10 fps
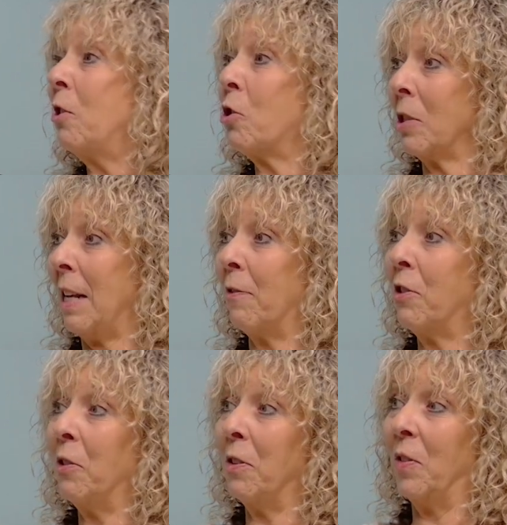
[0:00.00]
just
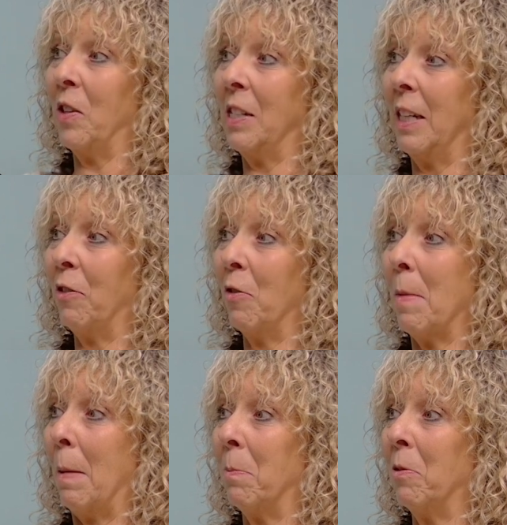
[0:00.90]
left university, if you
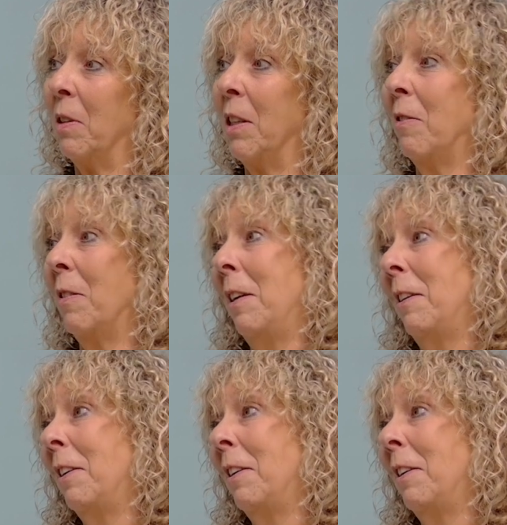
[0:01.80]
remember, and you